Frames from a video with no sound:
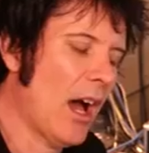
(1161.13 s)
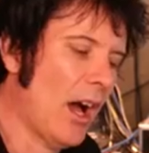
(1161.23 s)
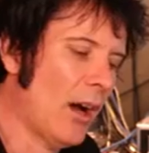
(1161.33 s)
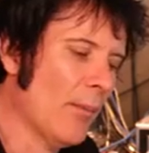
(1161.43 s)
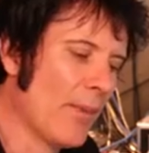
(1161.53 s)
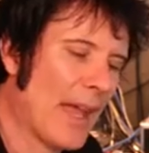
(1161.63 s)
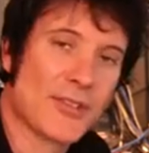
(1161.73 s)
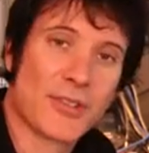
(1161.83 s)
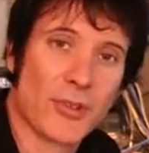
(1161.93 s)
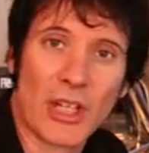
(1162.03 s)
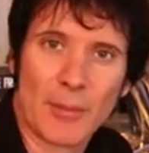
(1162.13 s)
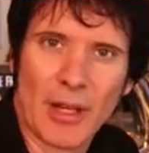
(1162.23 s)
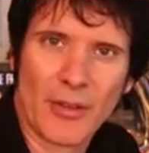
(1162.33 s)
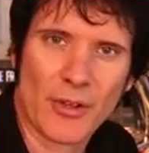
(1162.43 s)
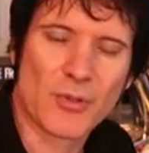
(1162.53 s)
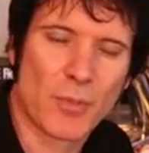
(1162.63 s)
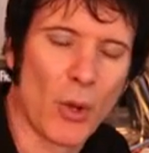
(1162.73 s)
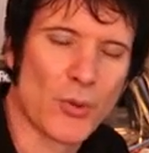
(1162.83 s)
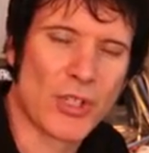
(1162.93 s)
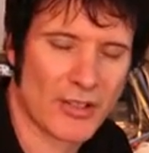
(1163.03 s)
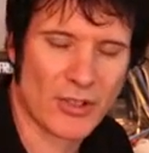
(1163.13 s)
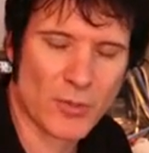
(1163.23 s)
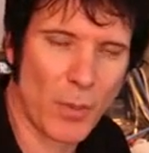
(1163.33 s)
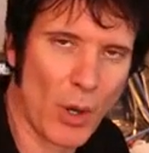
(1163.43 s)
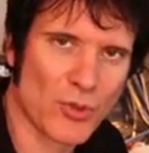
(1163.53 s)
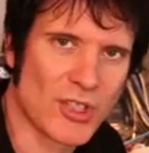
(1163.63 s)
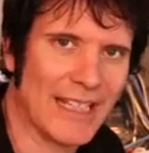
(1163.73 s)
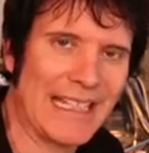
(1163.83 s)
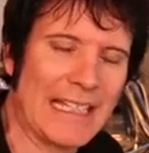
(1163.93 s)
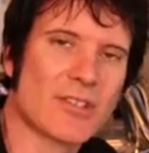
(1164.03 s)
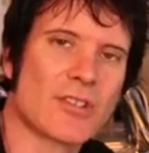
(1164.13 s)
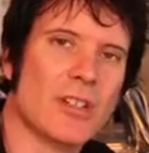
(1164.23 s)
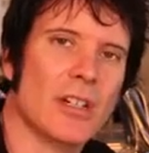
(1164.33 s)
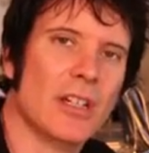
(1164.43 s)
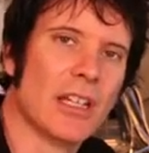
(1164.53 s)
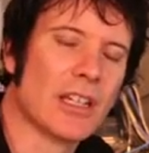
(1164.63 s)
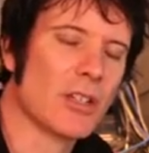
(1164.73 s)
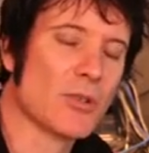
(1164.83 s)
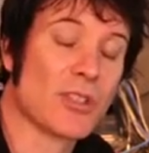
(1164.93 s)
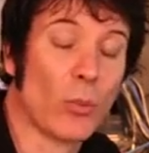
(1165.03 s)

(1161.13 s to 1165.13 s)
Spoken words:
That's the thing about those Pultecs, those Pulse Techniques EQs.